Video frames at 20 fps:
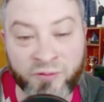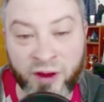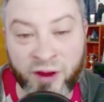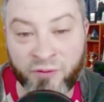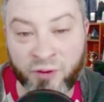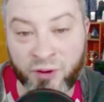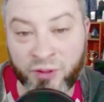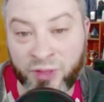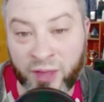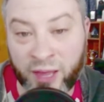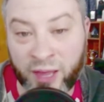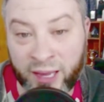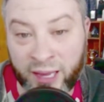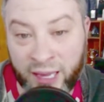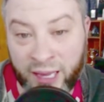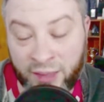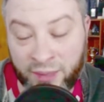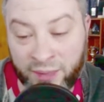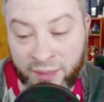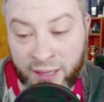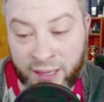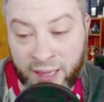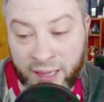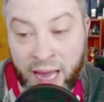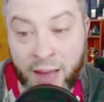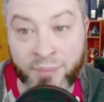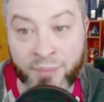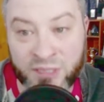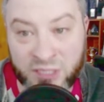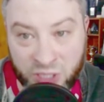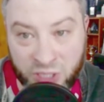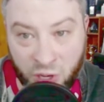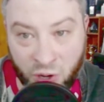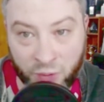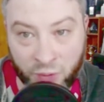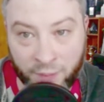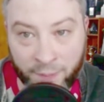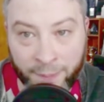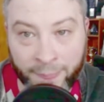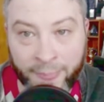favorite thing in the
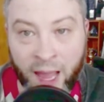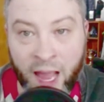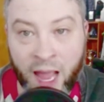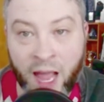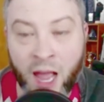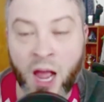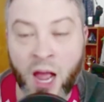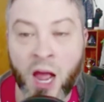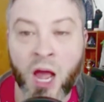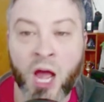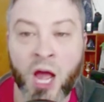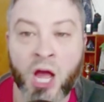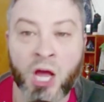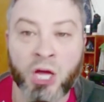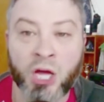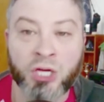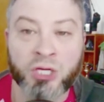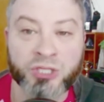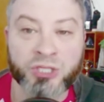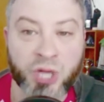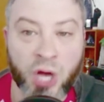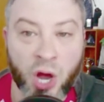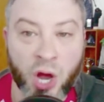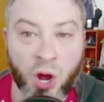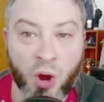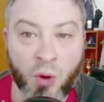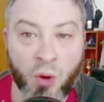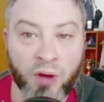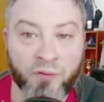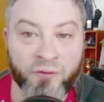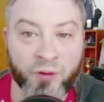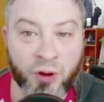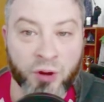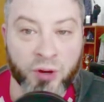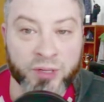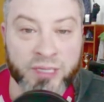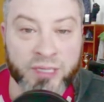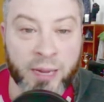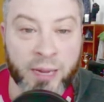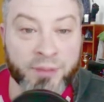episode. So for
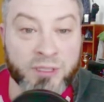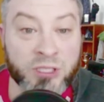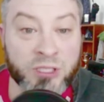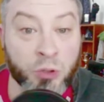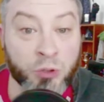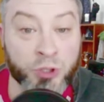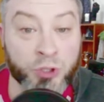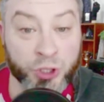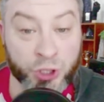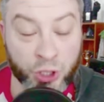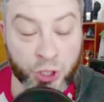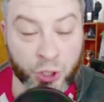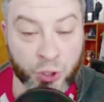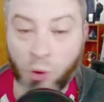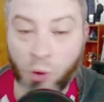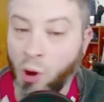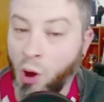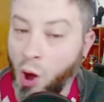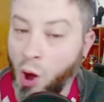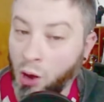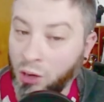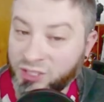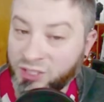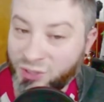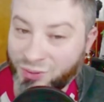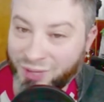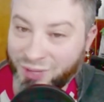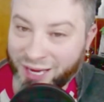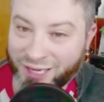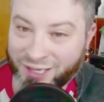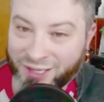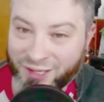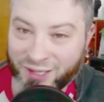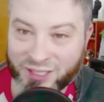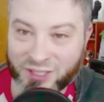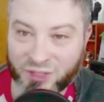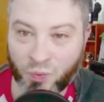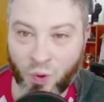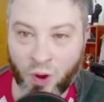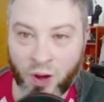episode two, also liked
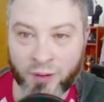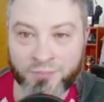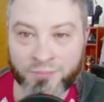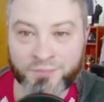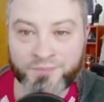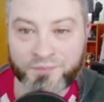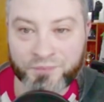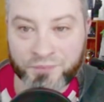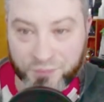this one.